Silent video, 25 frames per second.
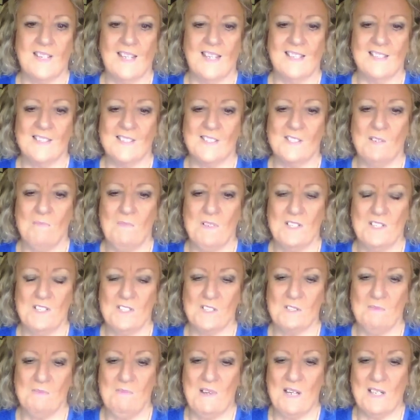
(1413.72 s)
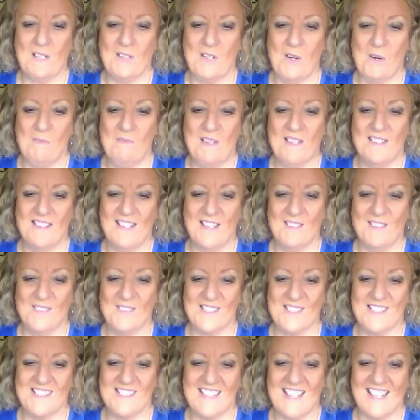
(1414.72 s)
Somebody's just made a comment there.
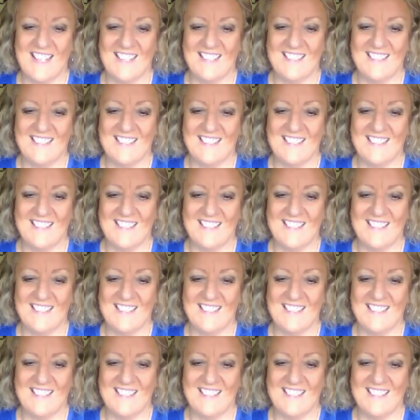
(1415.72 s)
What's that?